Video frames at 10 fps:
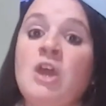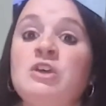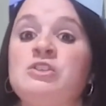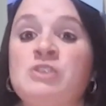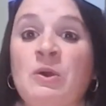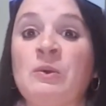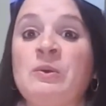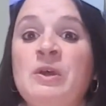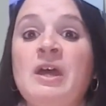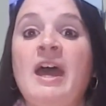So
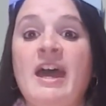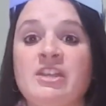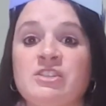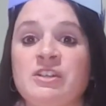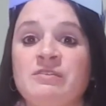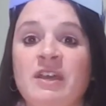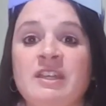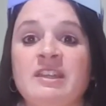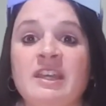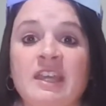Esther
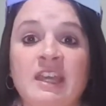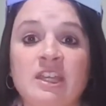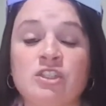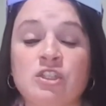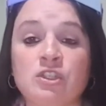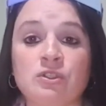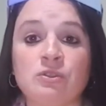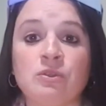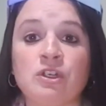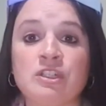invited the king
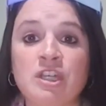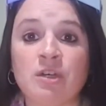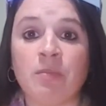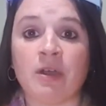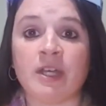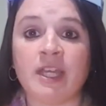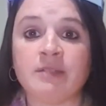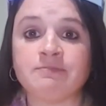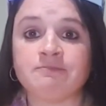to her dinner party.